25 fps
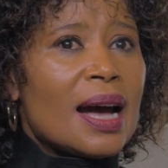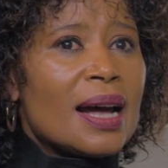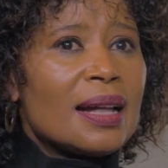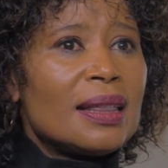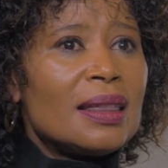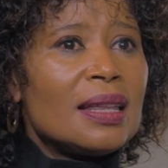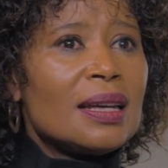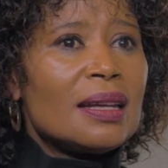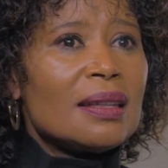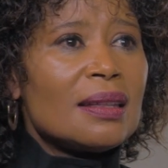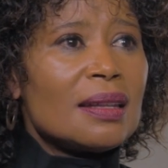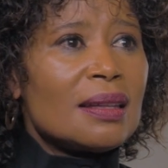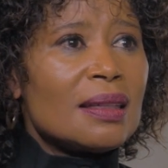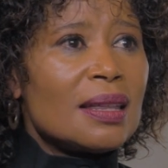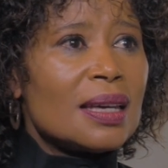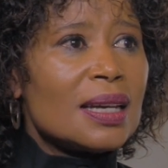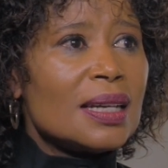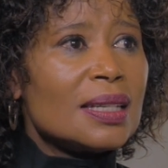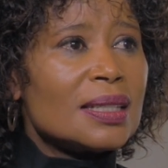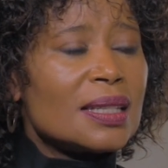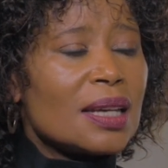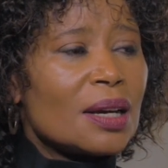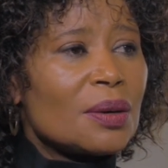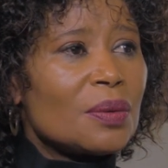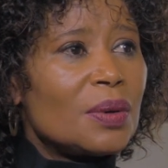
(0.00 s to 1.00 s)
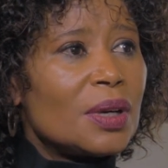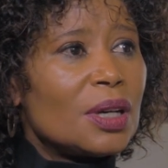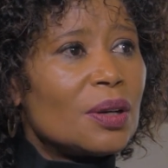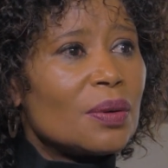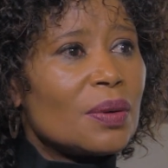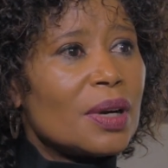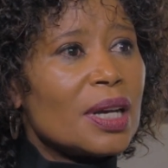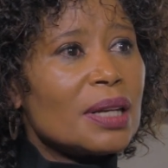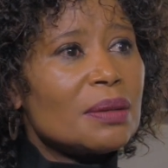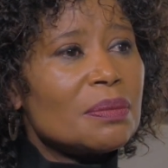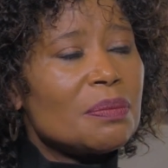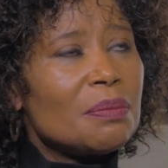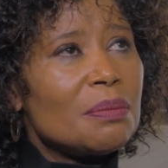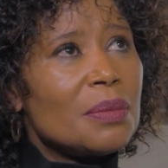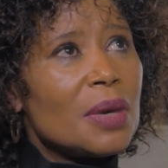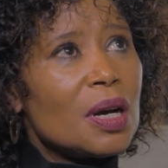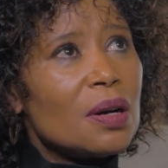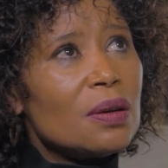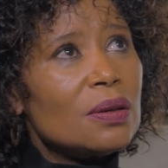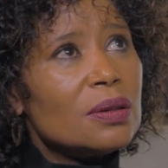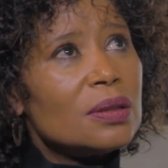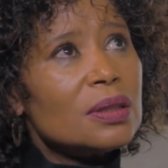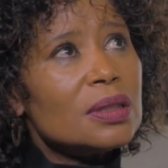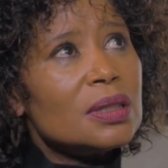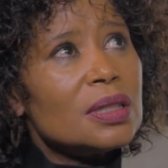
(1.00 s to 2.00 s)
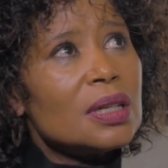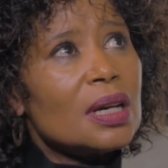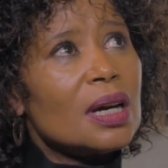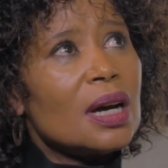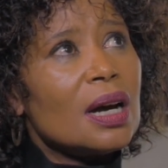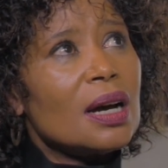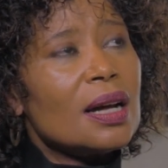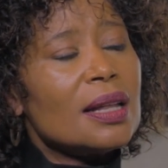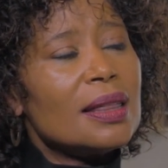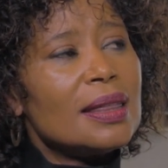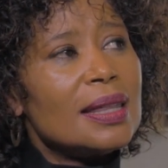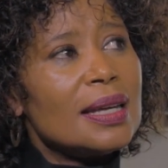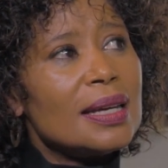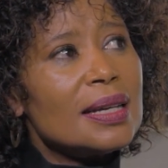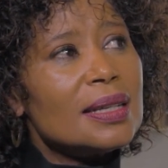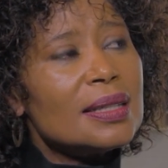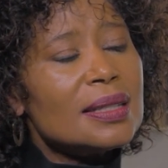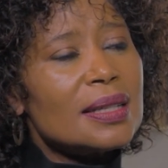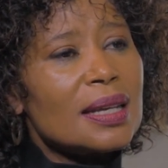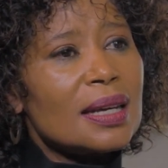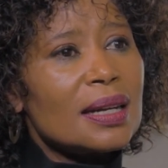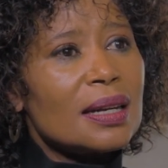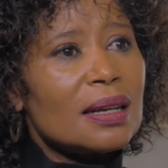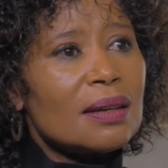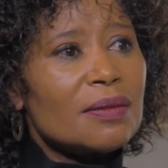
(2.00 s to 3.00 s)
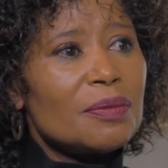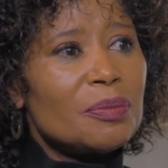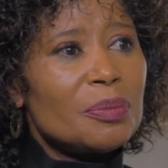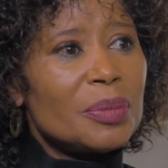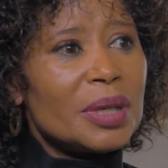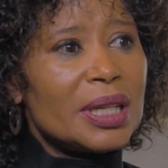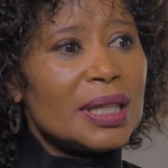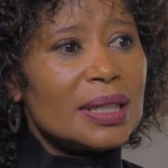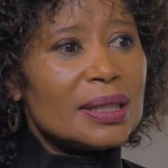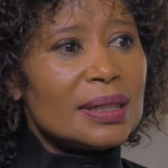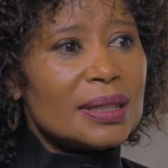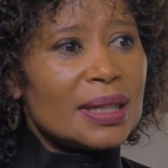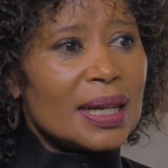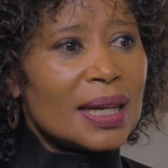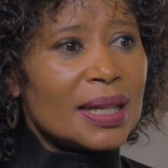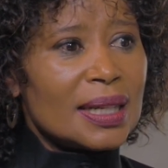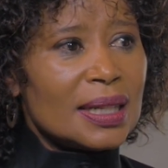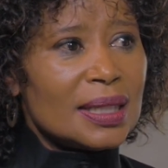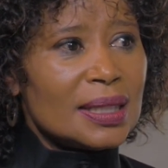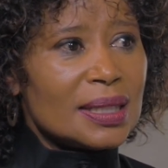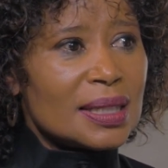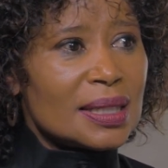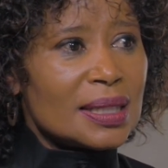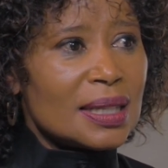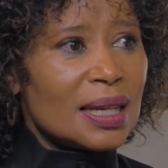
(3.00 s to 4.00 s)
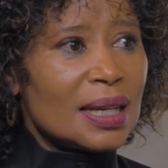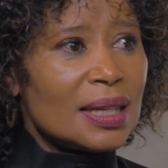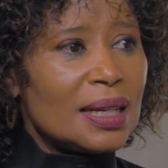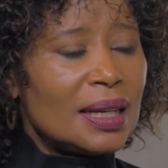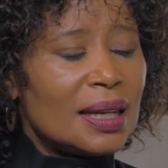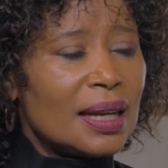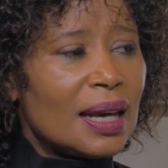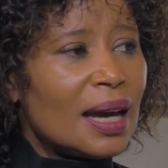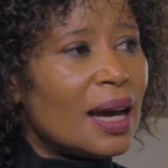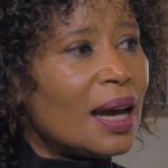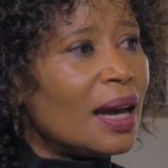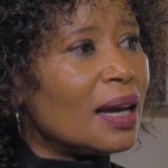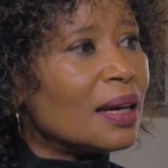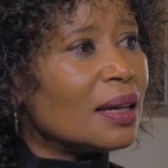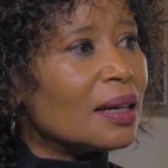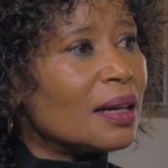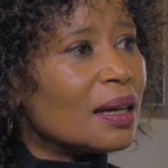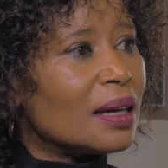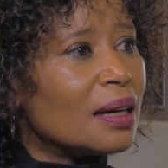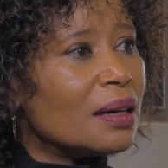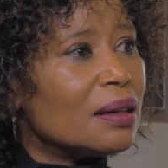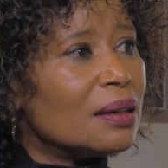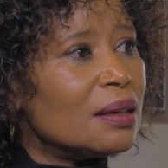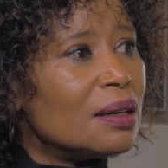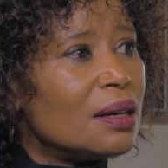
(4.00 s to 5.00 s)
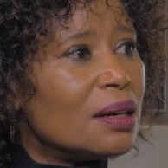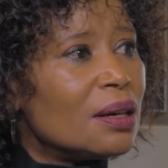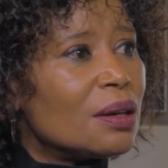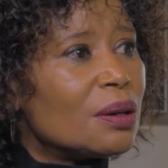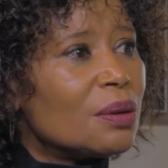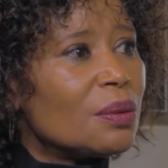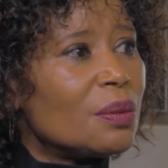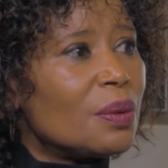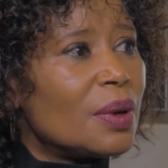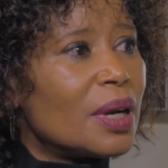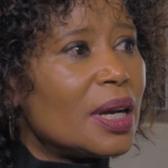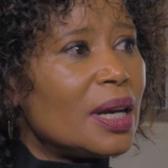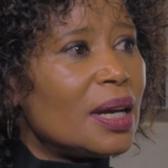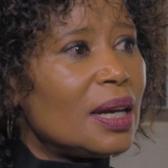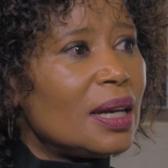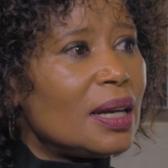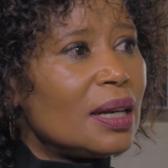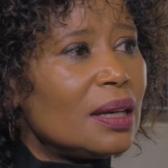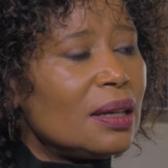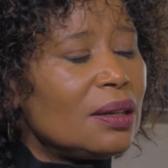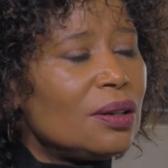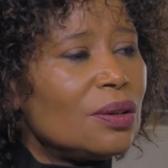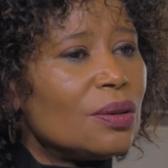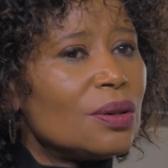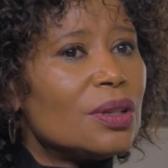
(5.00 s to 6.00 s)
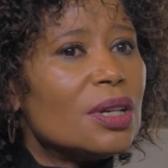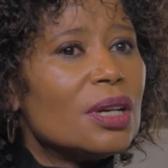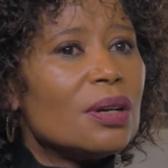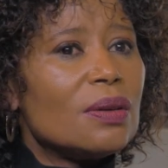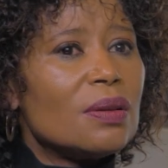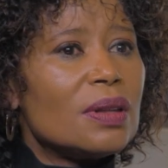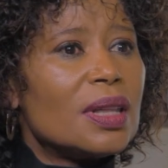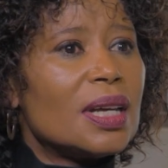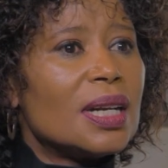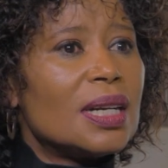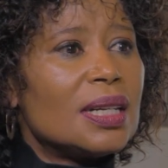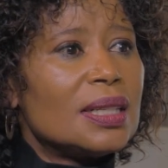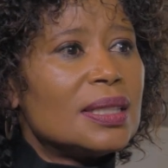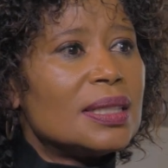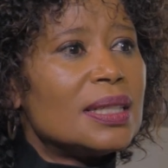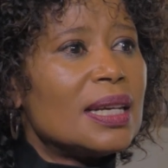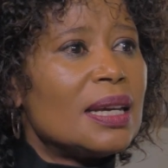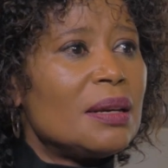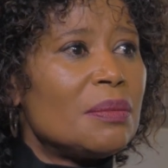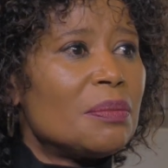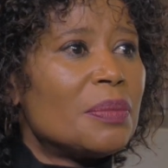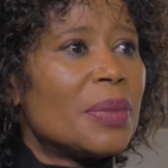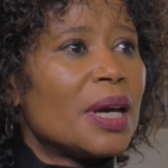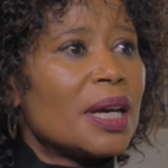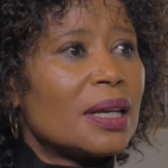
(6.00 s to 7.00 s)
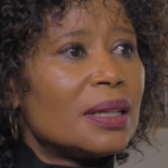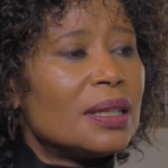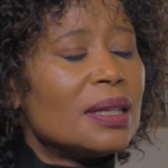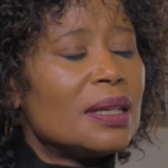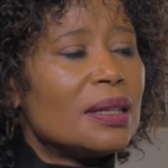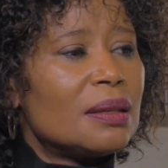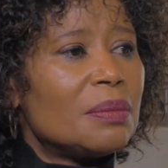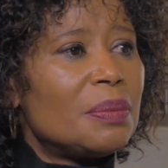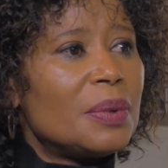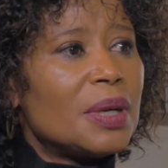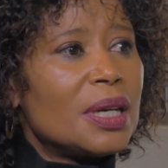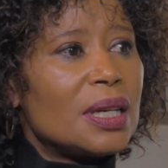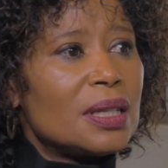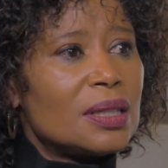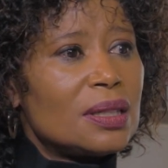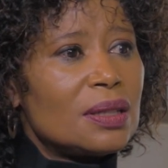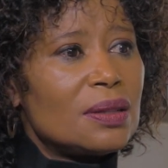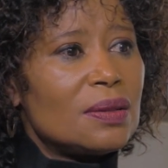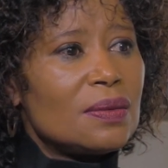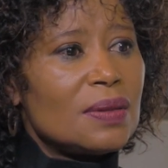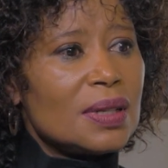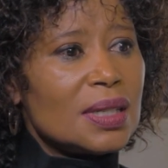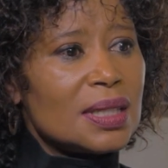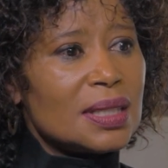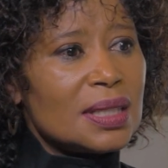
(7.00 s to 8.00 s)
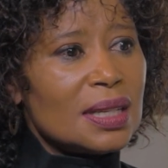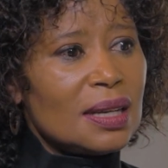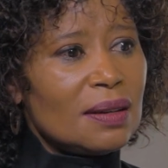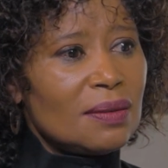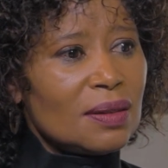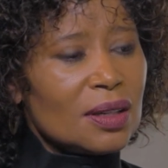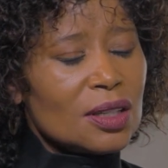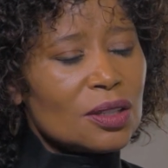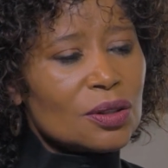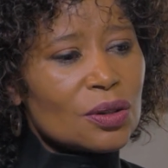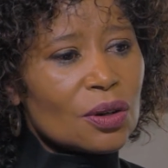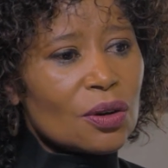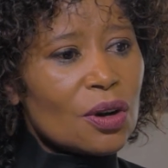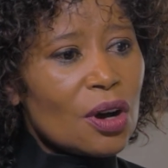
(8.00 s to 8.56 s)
I think the things I regret most are things that have been done and said in anger, where you know that it's impacting the person receiving it.